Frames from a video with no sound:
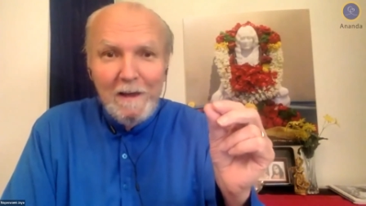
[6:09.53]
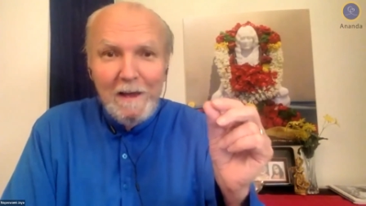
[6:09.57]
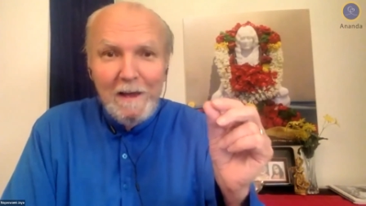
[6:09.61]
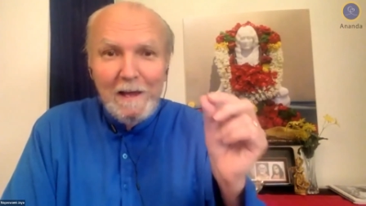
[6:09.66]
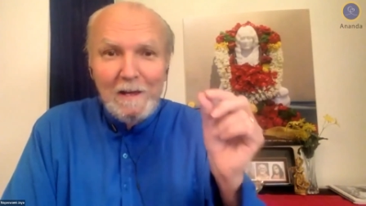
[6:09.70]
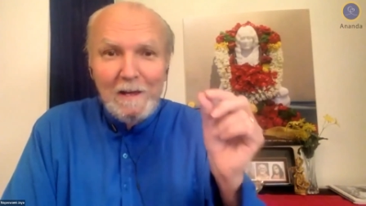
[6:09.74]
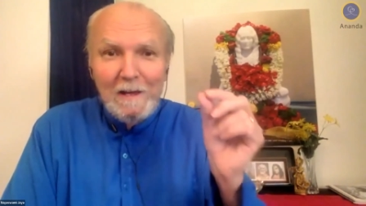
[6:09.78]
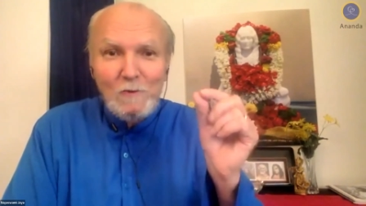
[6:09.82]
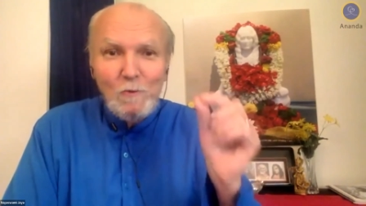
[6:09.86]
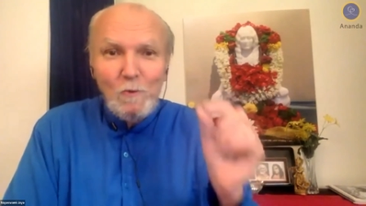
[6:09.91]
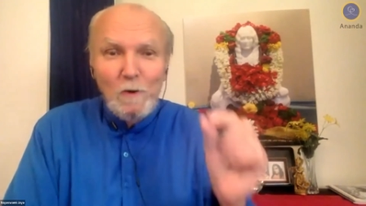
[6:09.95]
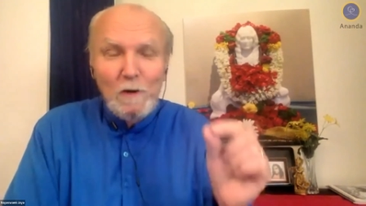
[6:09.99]

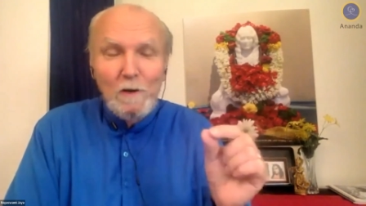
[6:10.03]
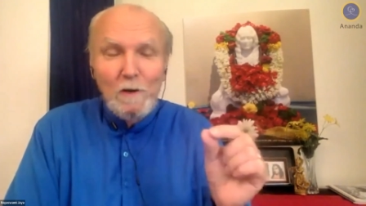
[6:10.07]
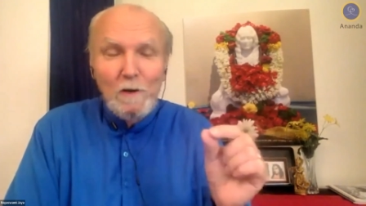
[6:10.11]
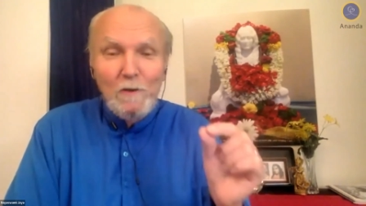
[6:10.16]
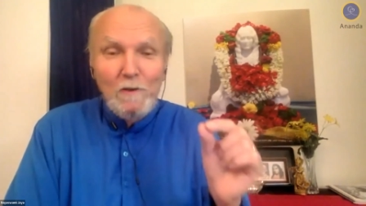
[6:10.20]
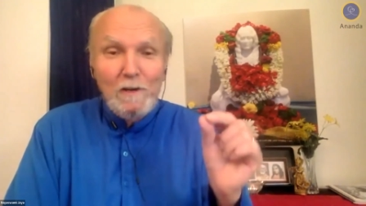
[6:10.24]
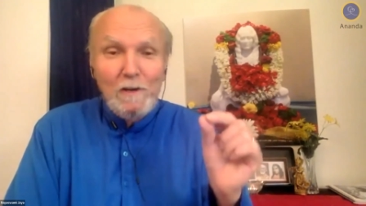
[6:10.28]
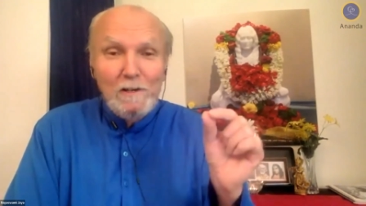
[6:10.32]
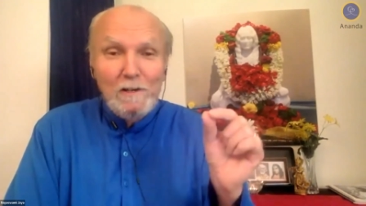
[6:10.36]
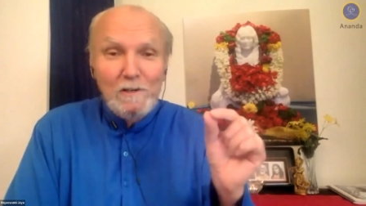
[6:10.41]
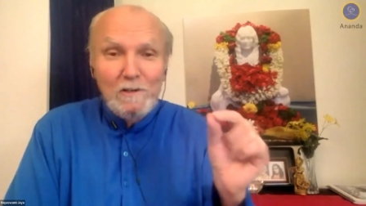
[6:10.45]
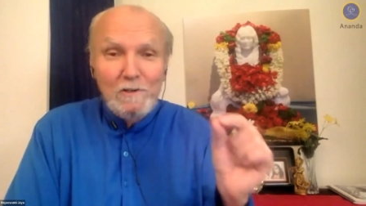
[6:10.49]
at one of
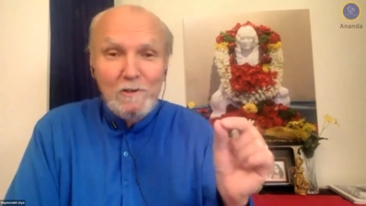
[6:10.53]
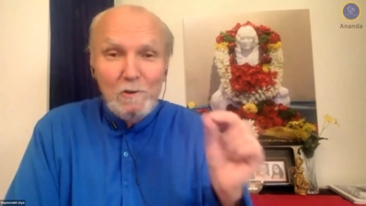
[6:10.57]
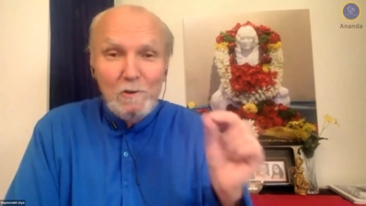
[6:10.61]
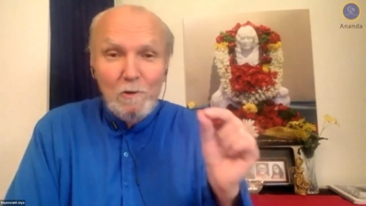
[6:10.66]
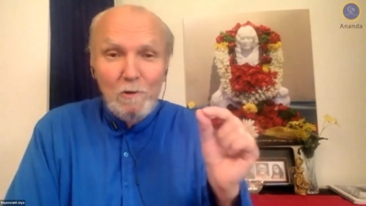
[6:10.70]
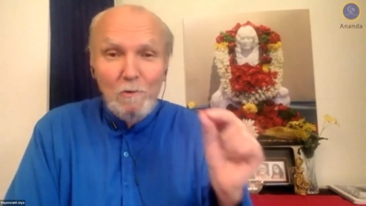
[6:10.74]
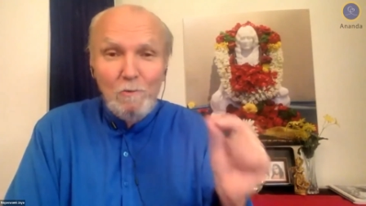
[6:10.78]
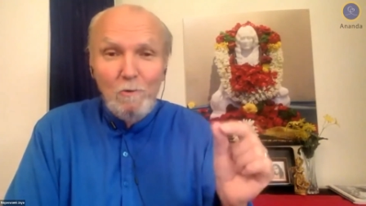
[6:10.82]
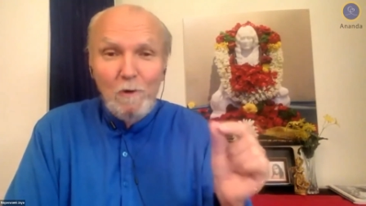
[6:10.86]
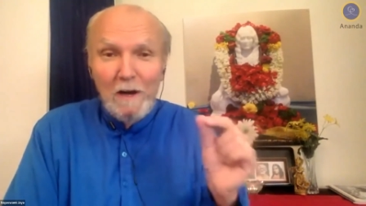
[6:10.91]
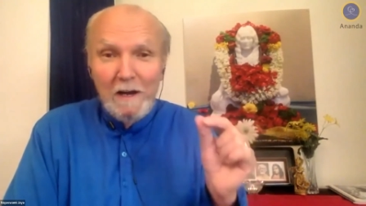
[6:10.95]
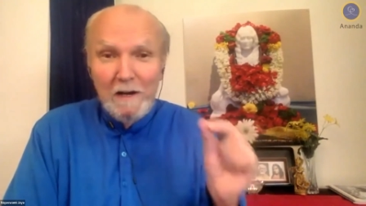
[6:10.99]
the
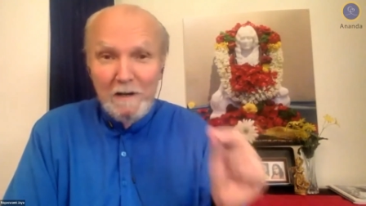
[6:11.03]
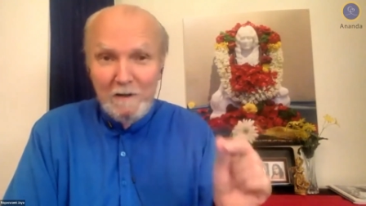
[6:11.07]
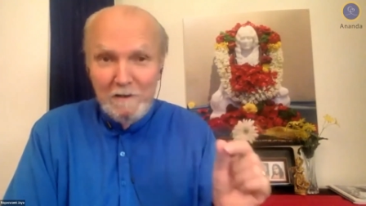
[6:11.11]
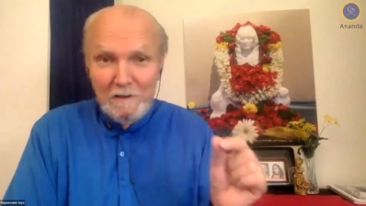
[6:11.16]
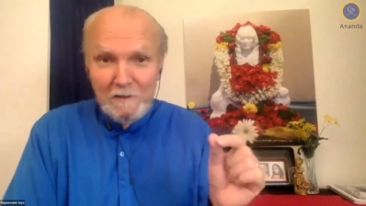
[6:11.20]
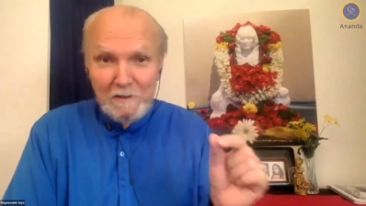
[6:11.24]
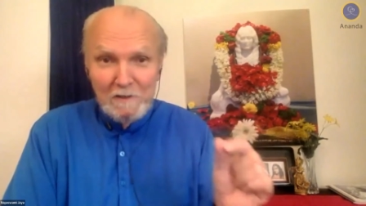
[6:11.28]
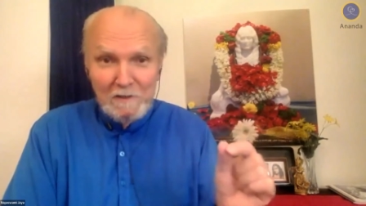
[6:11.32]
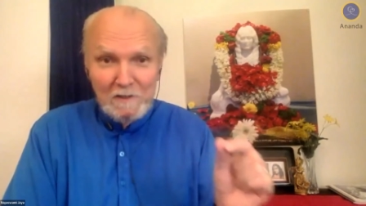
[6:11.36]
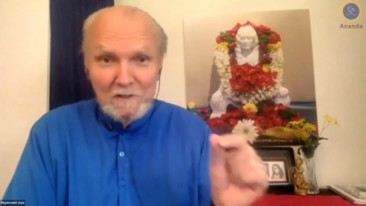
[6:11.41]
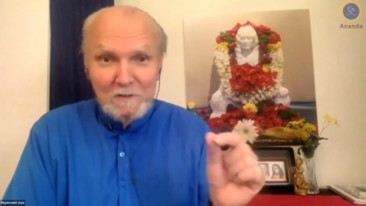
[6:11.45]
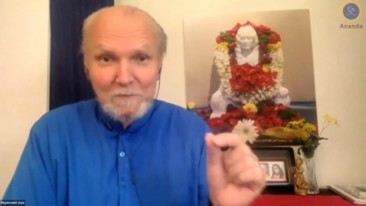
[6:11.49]
control
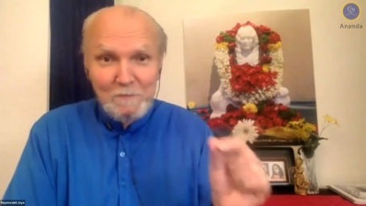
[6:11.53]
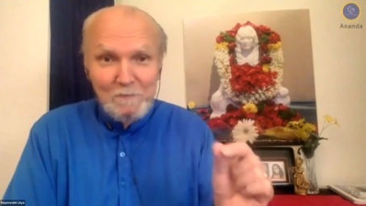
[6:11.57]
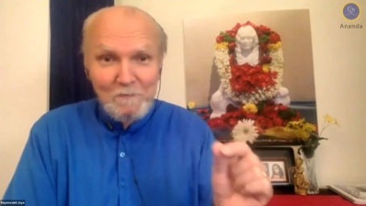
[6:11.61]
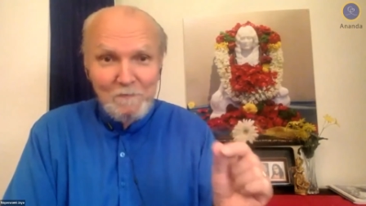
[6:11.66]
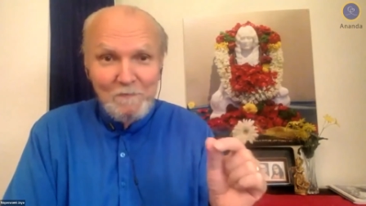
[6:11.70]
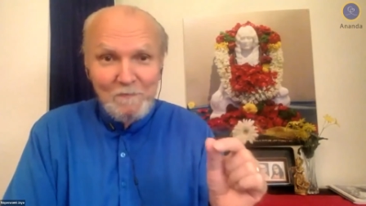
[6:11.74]
wires,